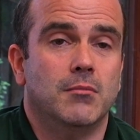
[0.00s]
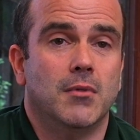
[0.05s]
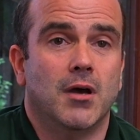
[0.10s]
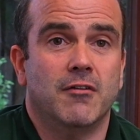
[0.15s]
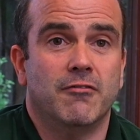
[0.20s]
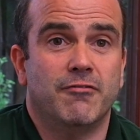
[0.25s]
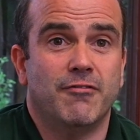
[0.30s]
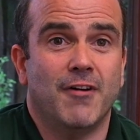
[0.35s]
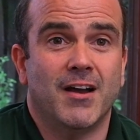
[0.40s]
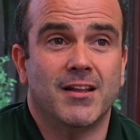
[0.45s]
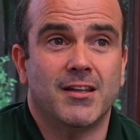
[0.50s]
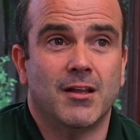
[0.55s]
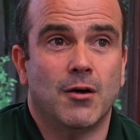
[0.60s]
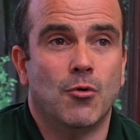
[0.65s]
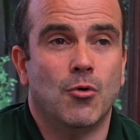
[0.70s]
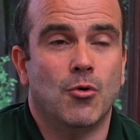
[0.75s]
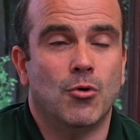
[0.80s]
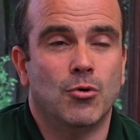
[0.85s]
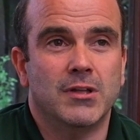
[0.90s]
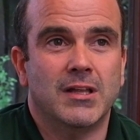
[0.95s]
and find out
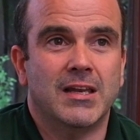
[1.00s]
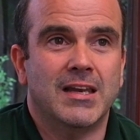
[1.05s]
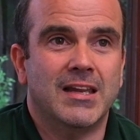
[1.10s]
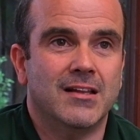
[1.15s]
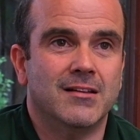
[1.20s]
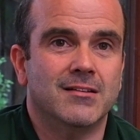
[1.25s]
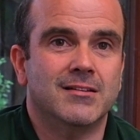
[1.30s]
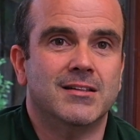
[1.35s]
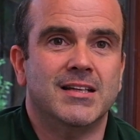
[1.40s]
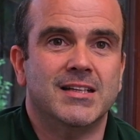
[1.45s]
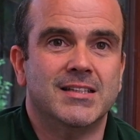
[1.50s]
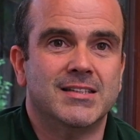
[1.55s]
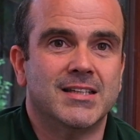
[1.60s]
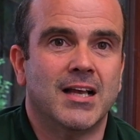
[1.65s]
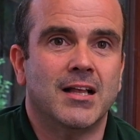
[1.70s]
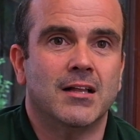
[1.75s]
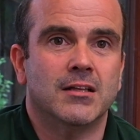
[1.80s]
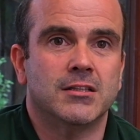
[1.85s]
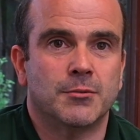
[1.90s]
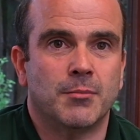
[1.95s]
what were the little
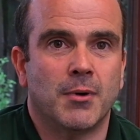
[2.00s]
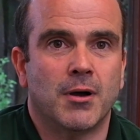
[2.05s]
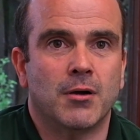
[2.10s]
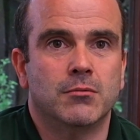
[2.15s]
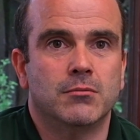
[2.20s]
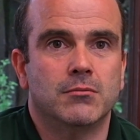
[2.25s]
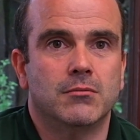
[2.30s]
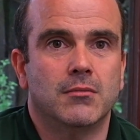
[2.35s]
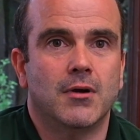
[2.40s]
details about